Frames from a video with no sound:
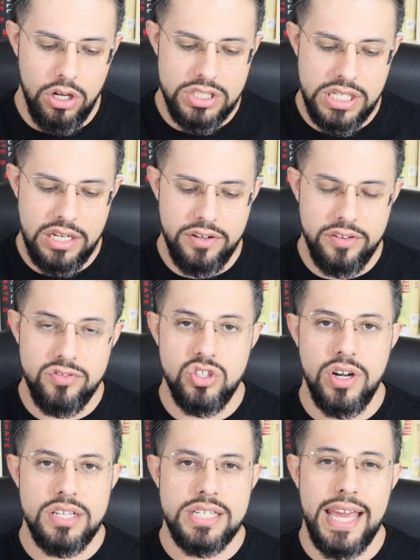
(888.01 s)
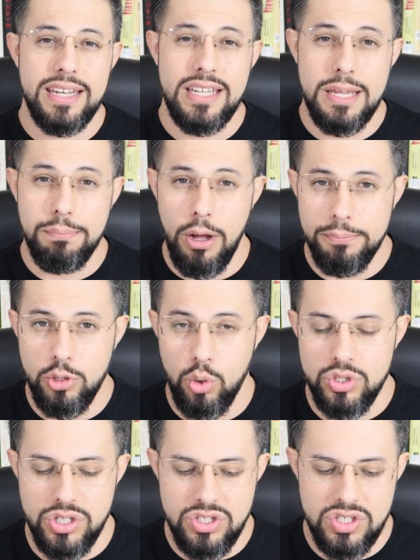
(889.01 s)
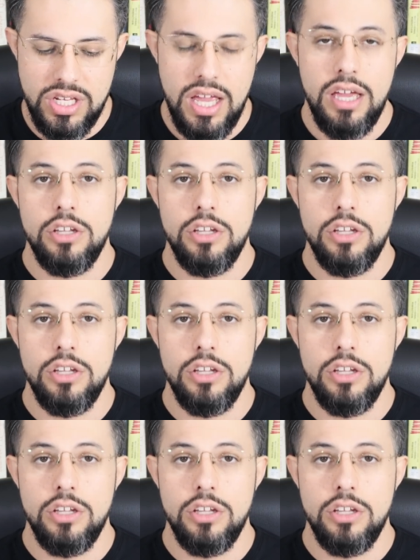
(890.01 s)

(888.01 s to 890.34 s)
oxidative stress and apoptosis